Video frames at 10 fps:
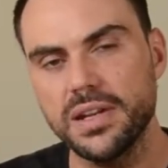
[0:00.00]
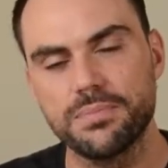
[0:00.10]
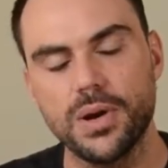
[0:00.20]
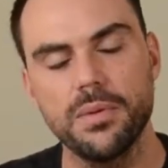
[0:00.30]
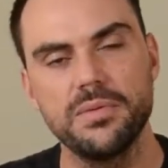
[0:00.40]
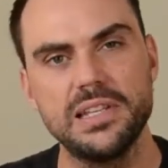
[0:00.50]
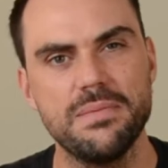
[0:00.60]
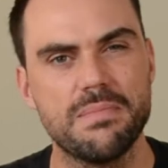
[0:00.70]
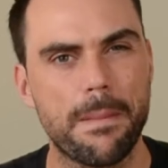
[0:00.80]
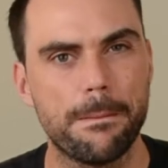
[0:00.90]
and probably
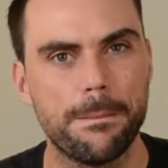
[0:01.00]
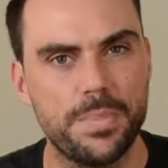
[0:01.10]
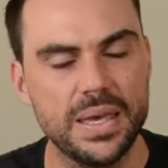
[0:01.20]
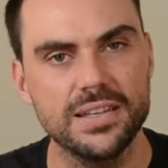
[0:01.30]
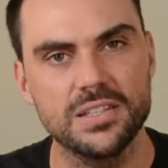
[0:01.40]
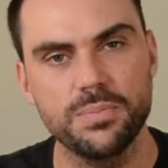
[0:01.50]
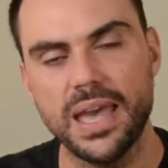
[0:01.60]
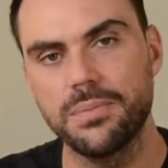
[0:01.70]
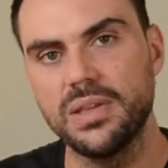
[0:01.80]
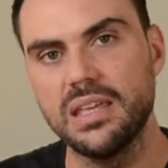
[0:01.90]
my biggest
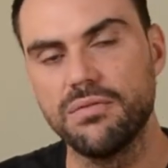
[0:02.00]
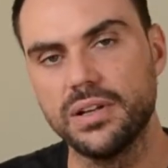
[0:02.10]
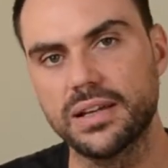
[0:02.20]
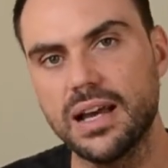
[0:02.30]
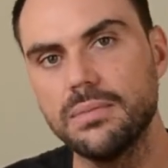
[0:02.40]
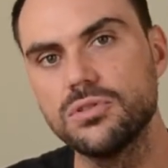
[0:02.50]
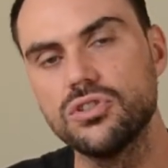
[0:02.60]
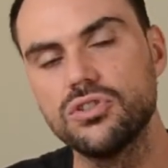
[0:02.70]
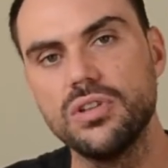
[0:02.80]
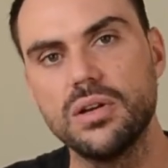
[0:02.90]
pet peeve when it comes to
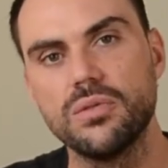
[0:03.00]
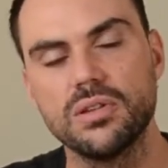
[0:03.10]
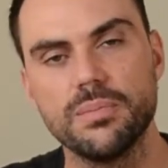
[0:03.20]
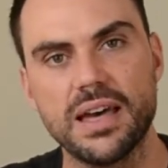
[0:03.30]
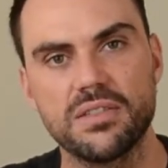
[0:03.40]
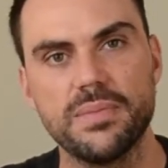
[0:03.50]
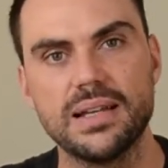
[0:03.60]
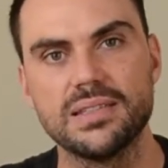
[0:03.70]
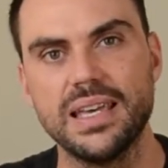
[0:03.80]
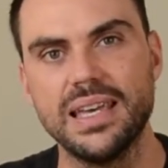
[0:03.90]
shooting with the mouth
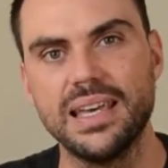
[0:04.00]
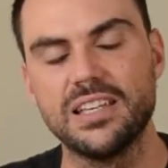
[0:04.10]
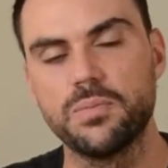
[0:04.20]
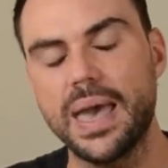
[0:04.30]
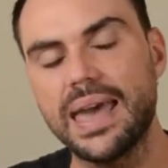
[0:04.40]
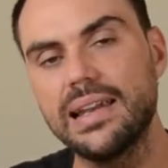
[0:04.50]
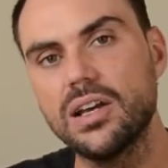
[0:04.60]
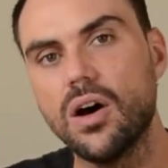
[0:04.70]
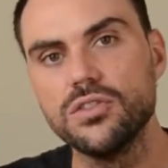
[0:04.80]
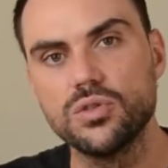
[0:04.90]
mount, is
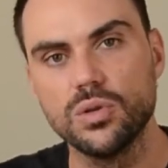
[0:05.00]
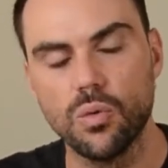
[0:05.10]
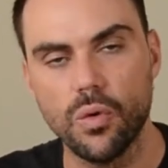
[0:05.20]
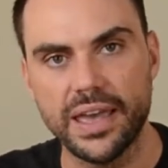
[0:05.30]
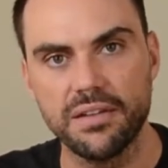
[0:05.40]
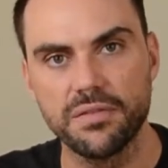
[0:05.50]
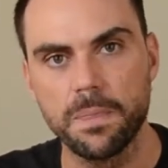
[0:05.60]
paddling onto a wave.